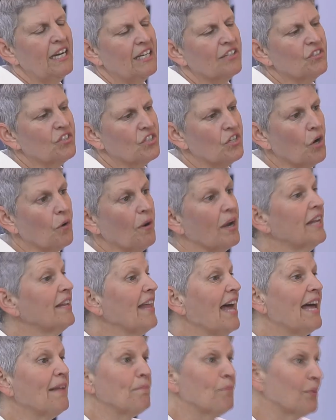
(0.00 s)
And so, and
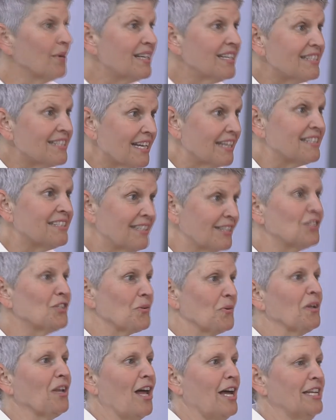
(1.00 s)
that brings us
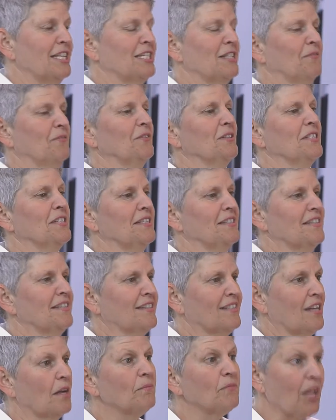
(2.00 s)
into a lot of differences,
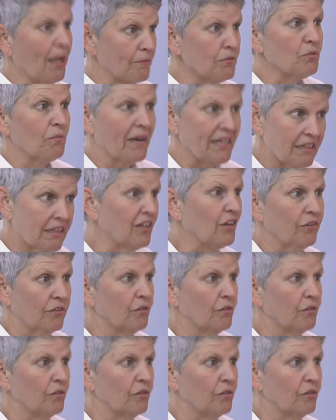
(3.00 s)
sometimes right there